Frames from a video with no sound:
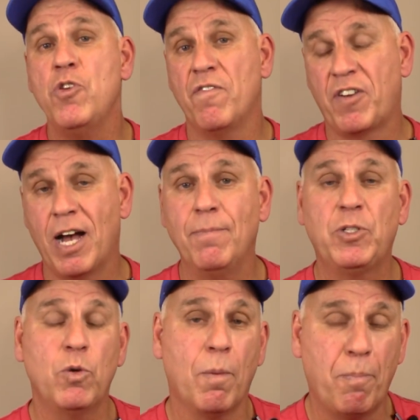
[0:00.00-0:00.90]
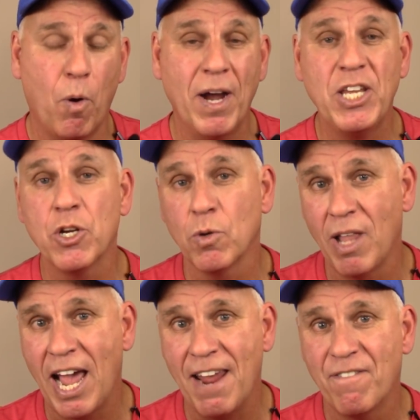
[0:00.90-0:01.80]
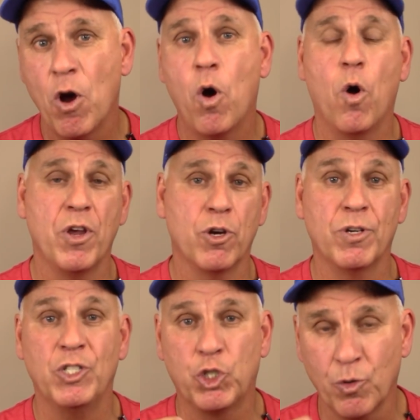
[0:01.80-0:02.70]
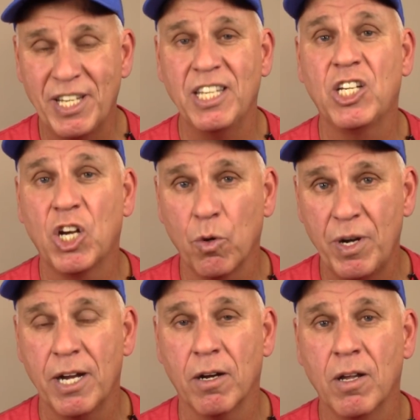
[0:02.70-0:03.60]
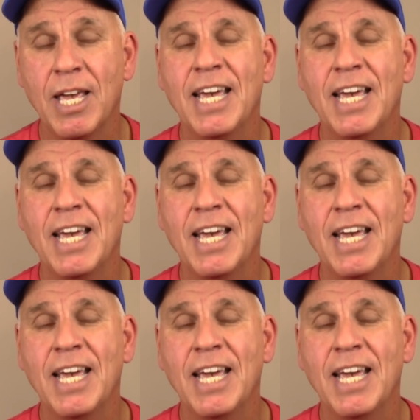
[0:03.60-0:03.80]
you've come to a point in your life or you're in drinking career